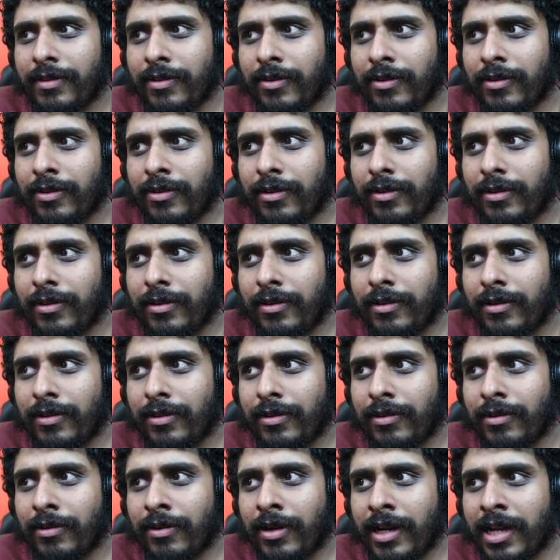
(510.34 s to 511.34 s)

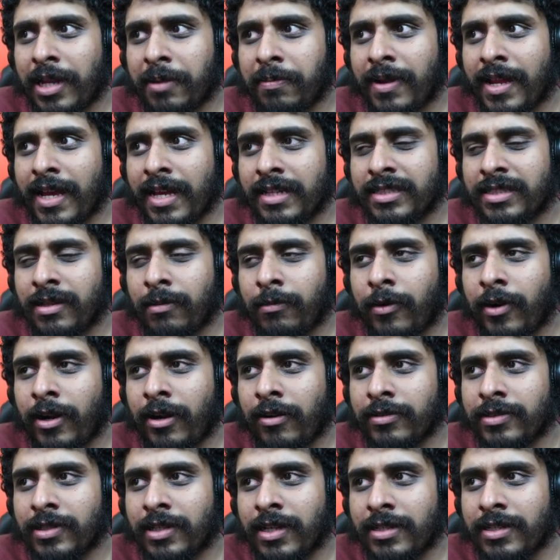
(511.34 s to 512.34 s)
Or are they playing somewhere
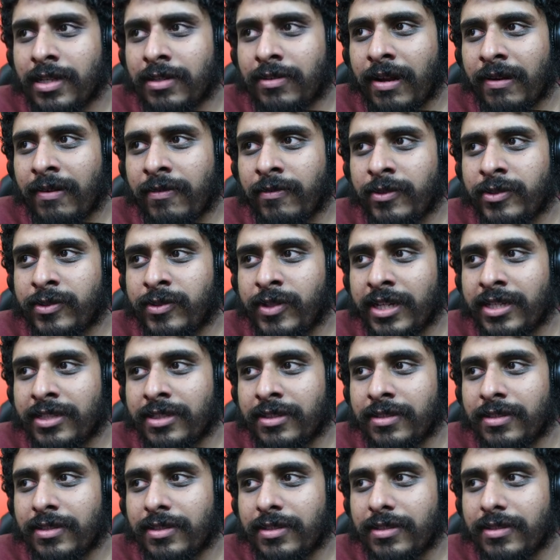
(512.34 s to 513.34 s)
else because of travel
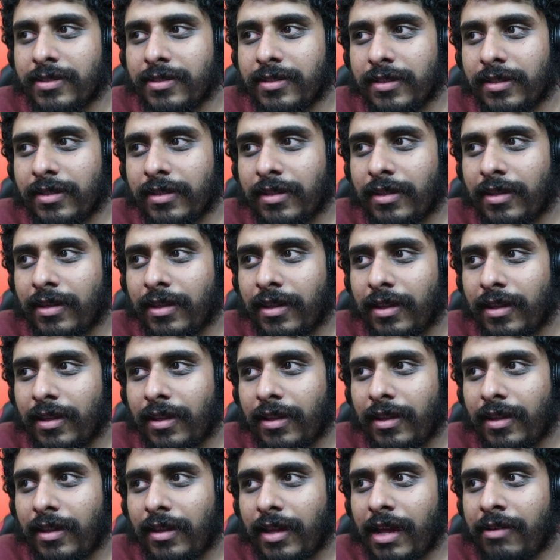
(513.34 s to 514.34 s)
restrictions?
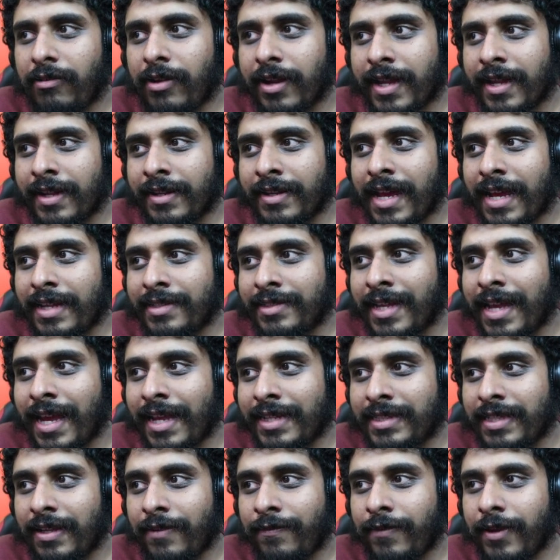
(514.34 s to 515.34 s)
I recognize
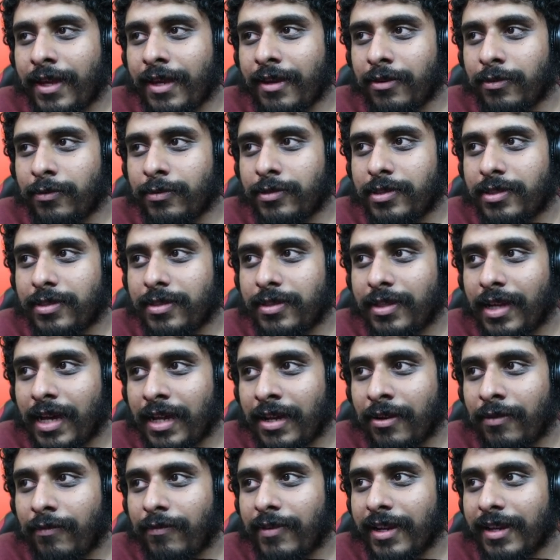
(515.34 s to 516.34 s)
KC Fields.
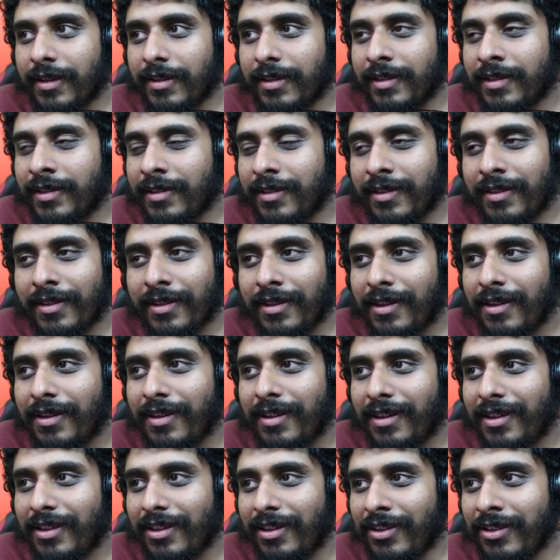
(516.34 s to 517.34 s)

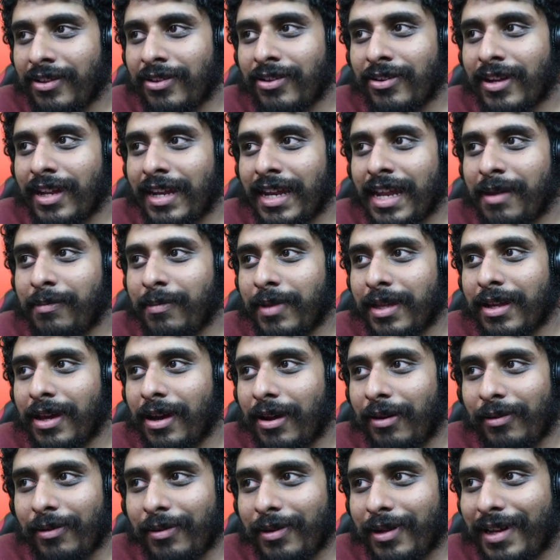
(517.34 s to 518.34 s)
You can let me
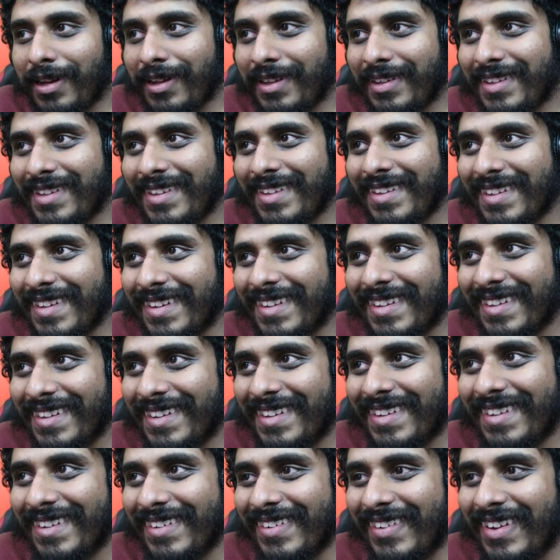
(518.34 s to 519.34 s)
know.
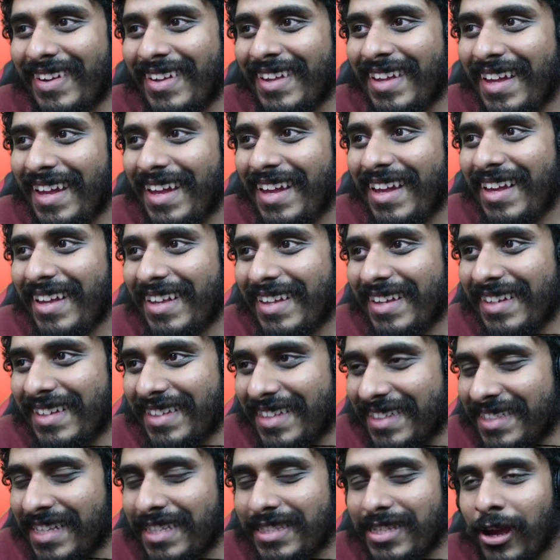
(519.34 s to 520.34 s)

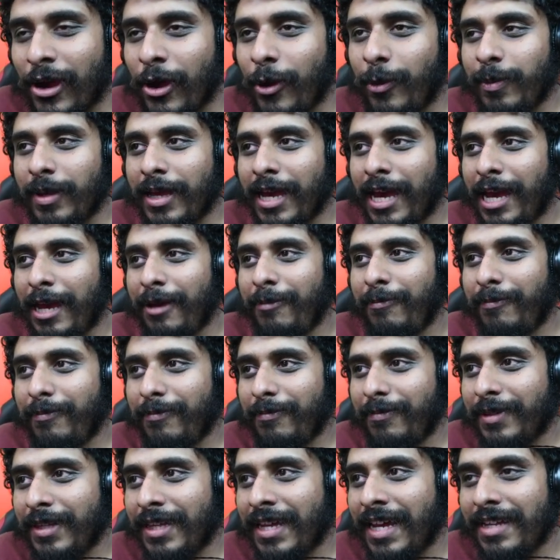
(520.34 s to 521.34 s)
This is a home
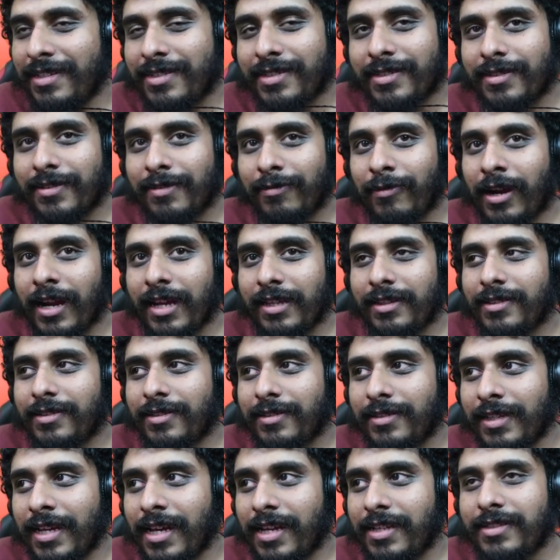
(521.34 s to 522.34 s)
game. Yes, right?
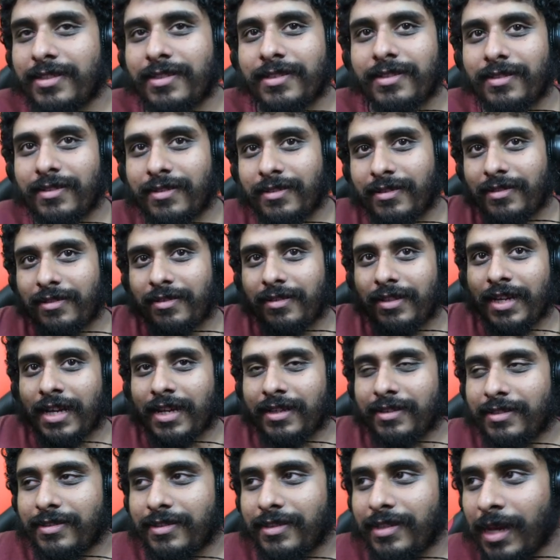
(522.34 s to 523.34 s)
Yes.
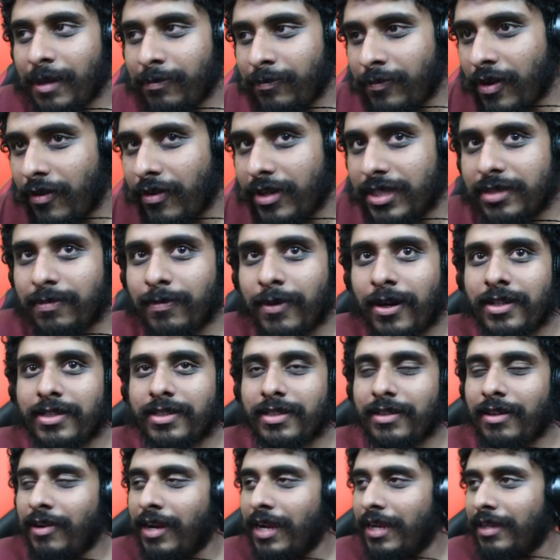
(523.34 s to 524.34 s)
Yes, I'm very
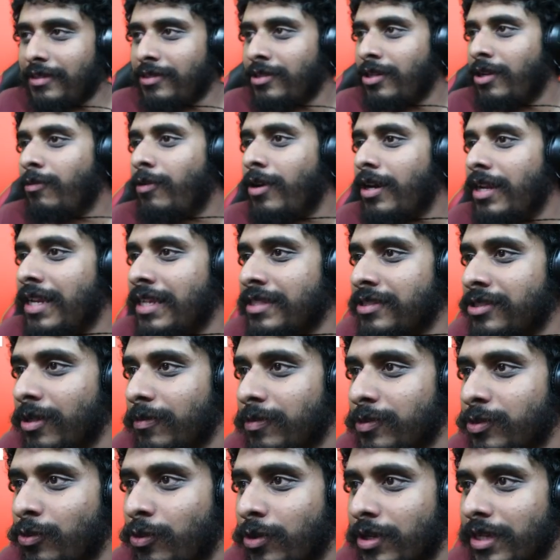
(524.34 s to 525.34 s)
smart. All right, you know what? Let's
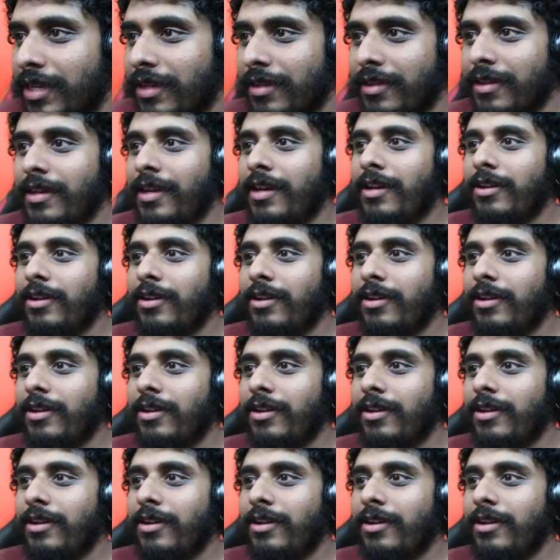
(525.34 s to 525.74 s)
stop talking.